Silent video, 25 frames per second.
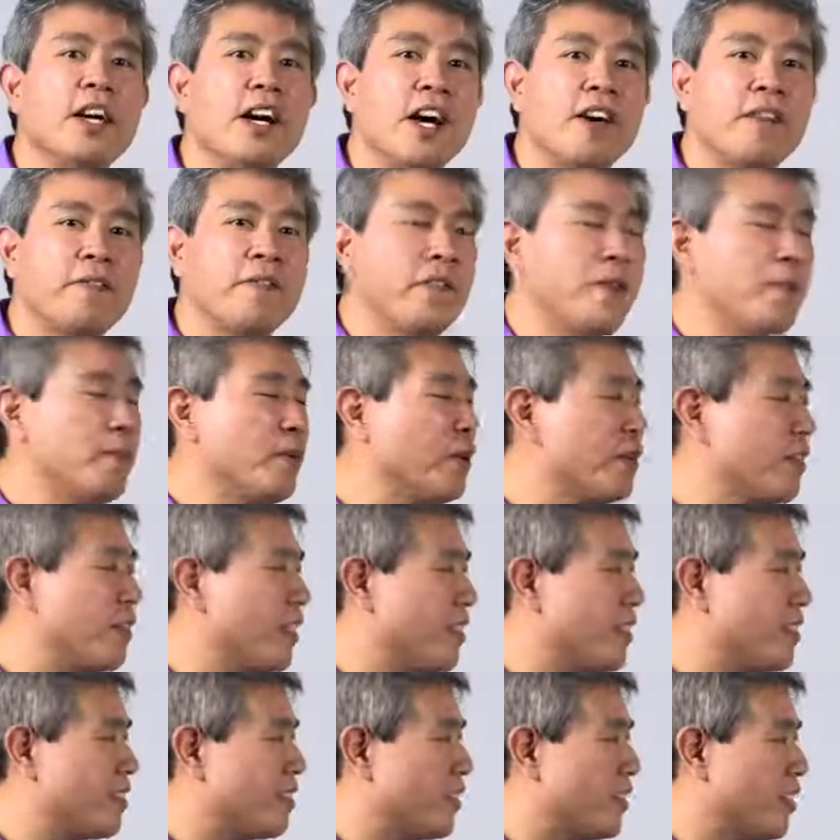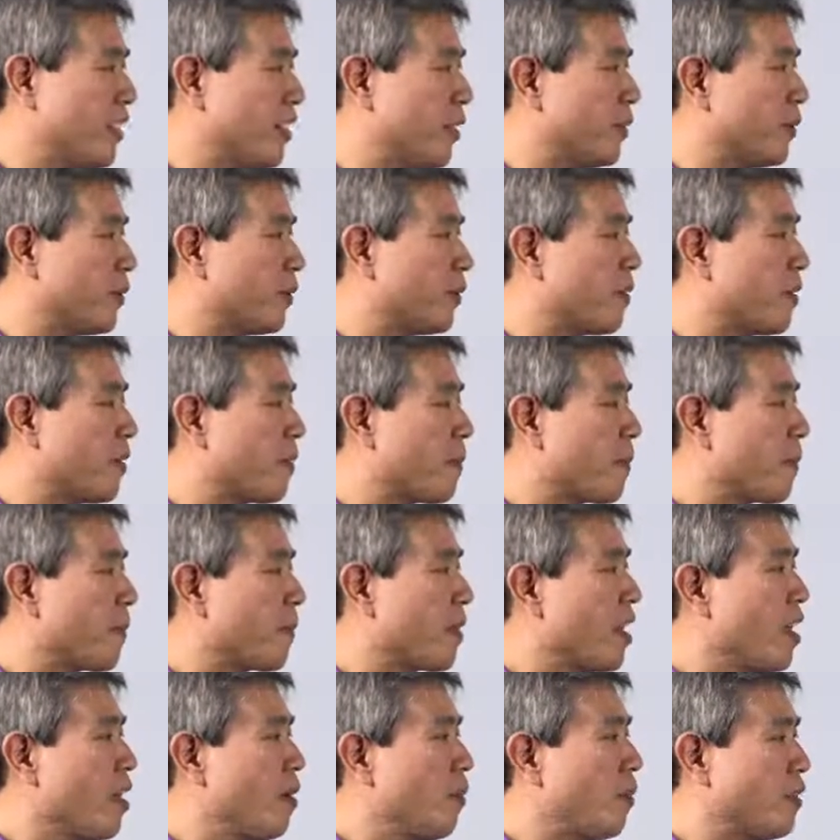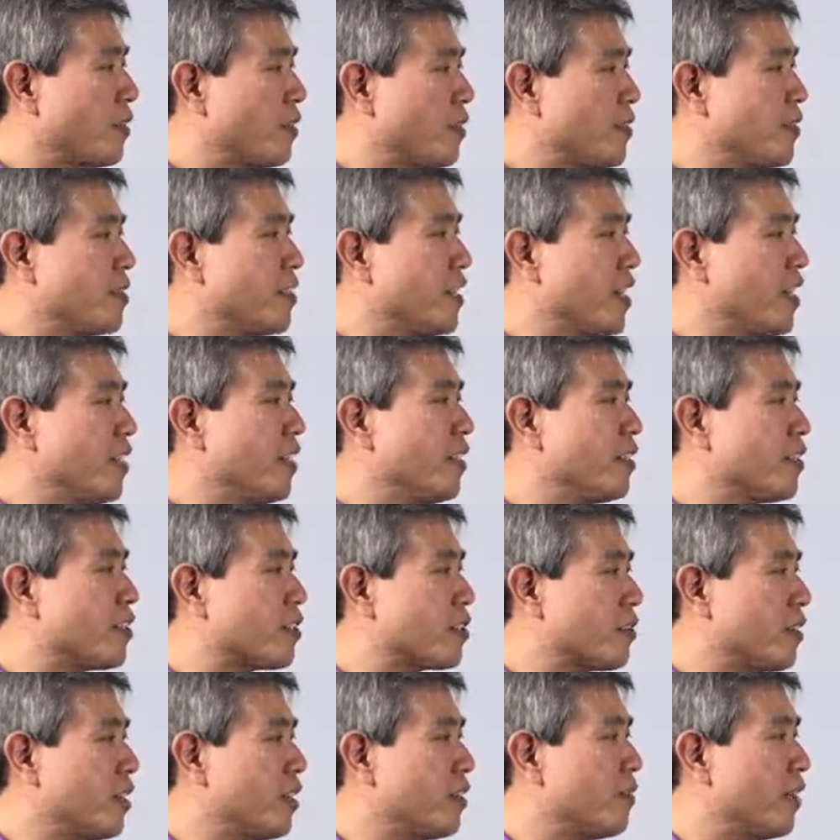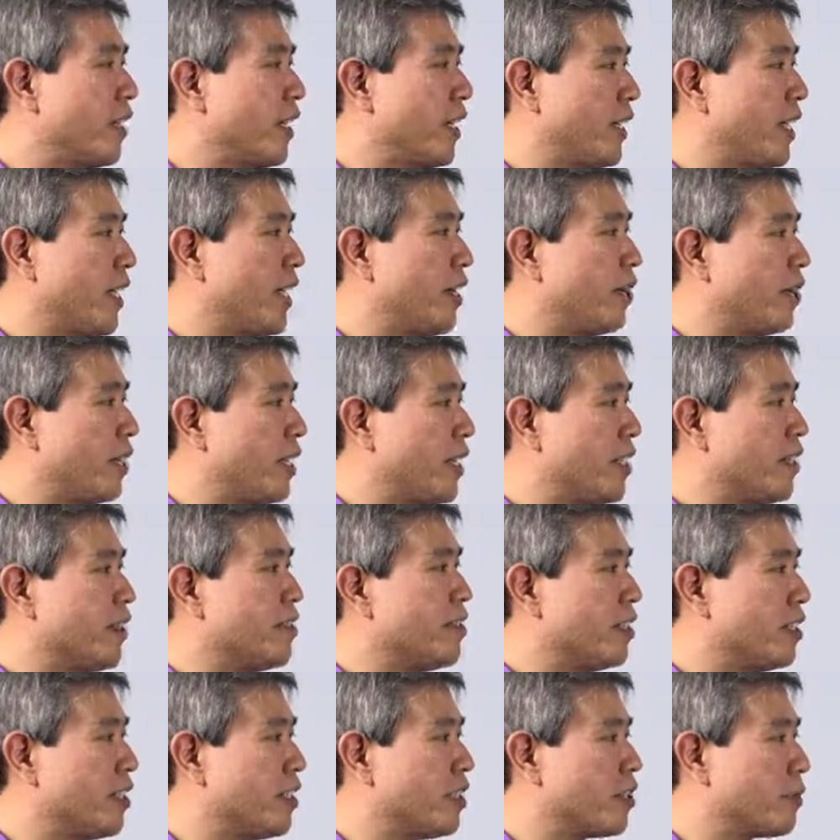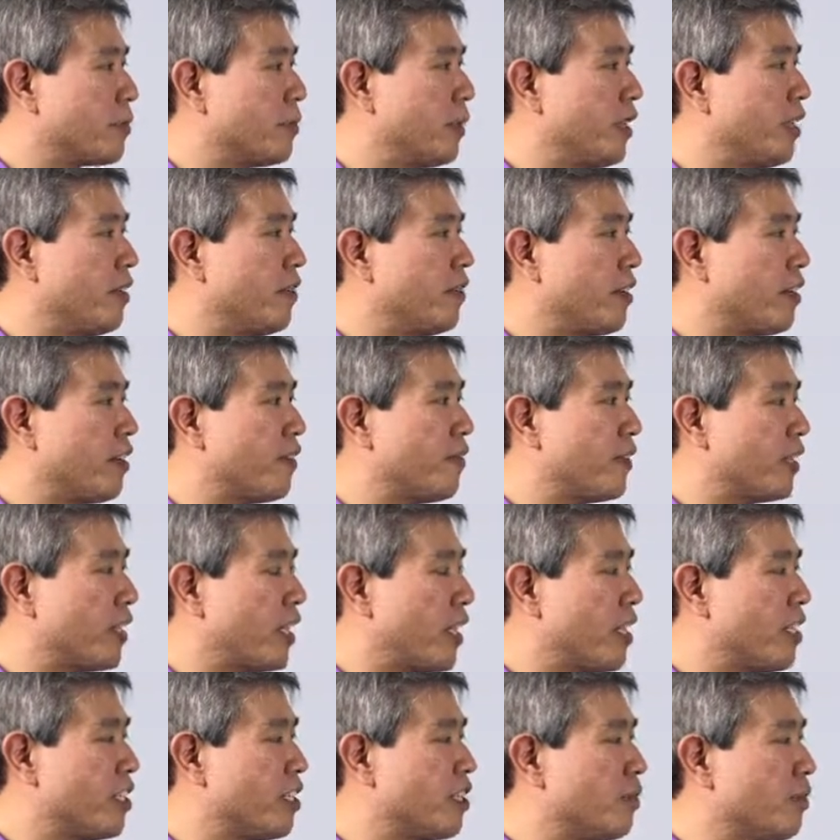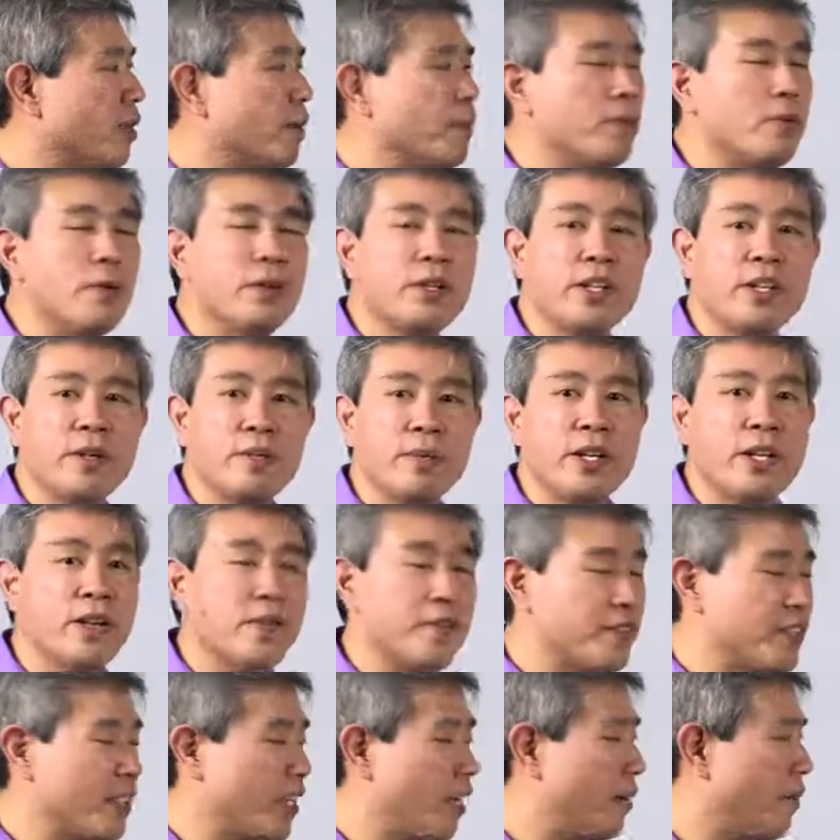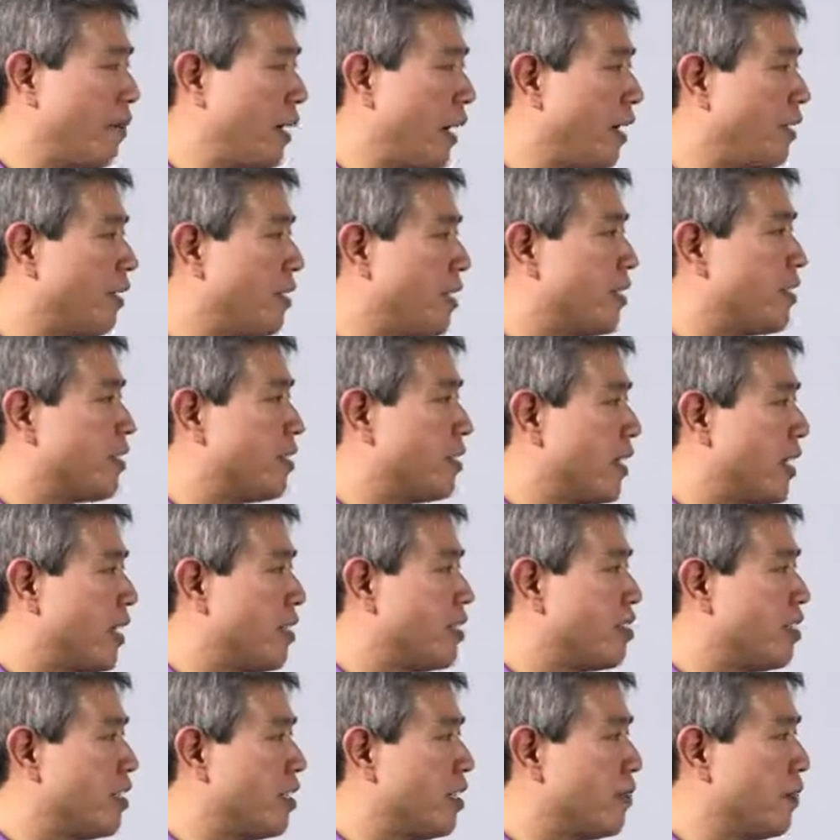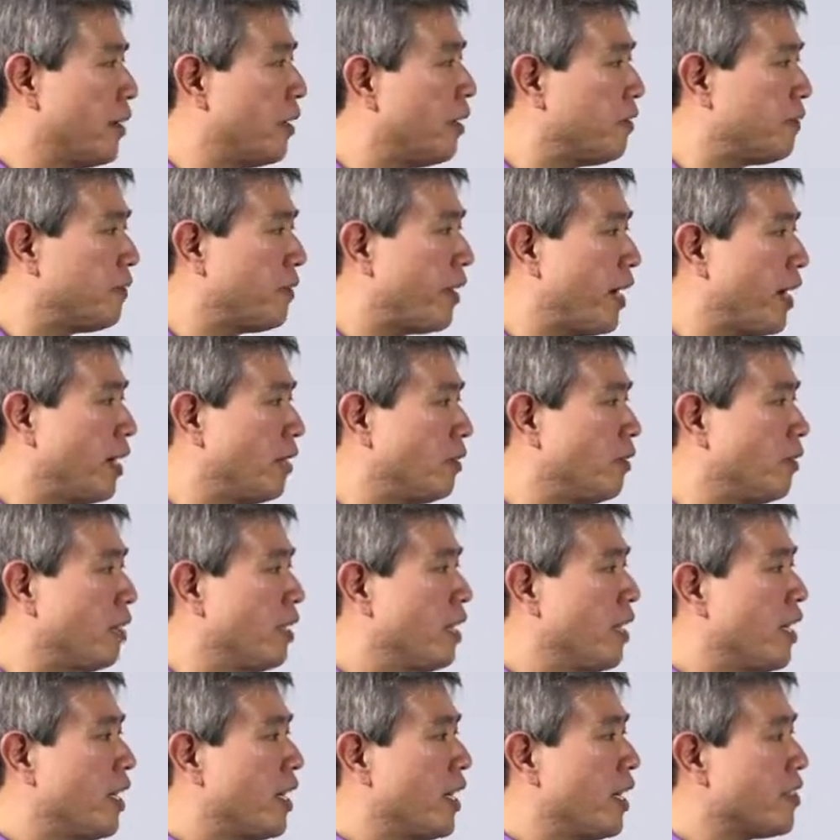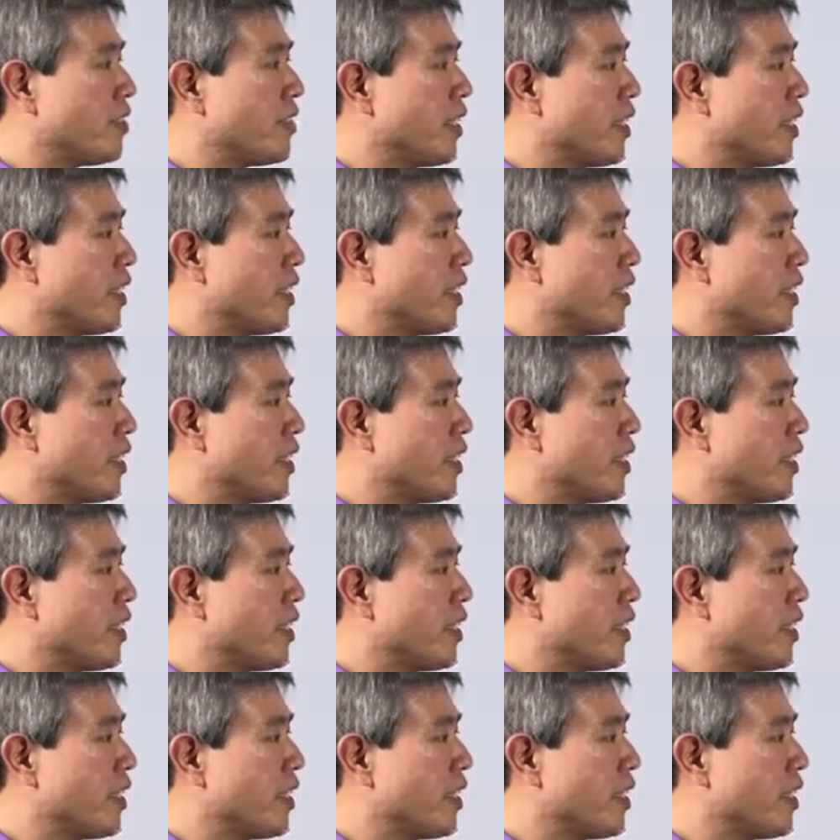A few more things to note. What you're seeing on the screen right now is the display verification report that we have saved out as an HTML file. Is